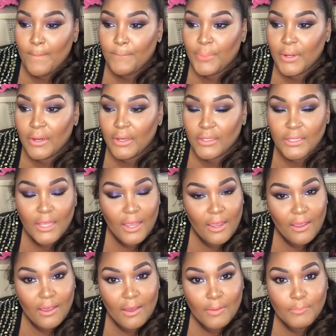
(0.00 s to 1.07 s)
But
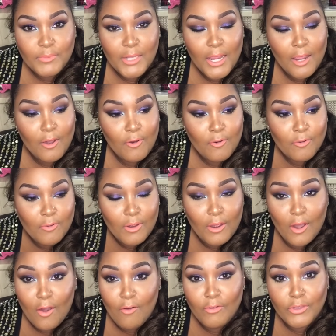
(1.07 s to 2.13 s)
yeah, I'm down
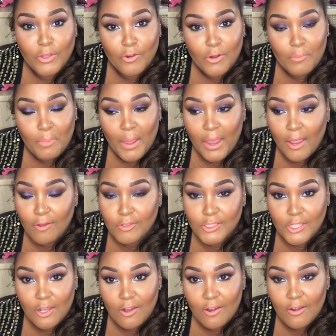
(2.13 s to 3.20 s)
over 30 pounds,
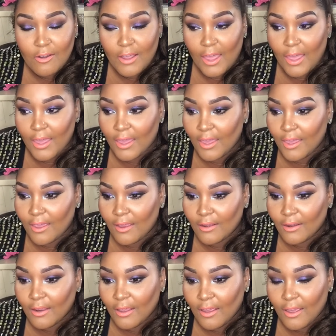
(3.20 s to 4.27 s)
y'all, and
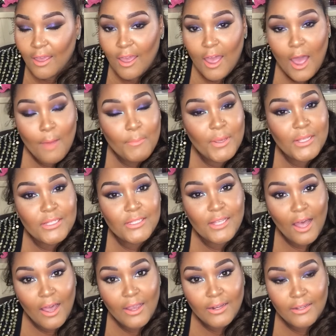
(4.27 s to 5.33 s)
I'm
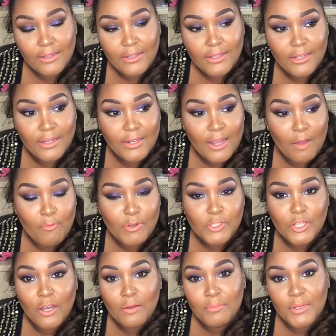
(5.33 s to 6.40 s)
excited. And I want
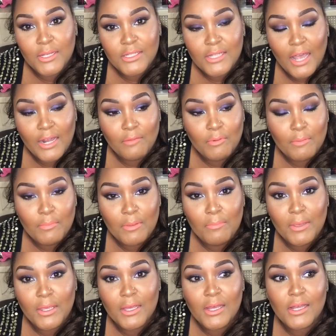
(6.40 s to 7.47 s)
y'all to be excited with me
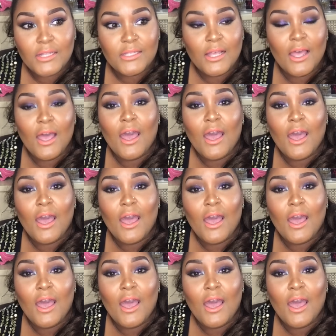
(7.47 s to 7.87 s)
because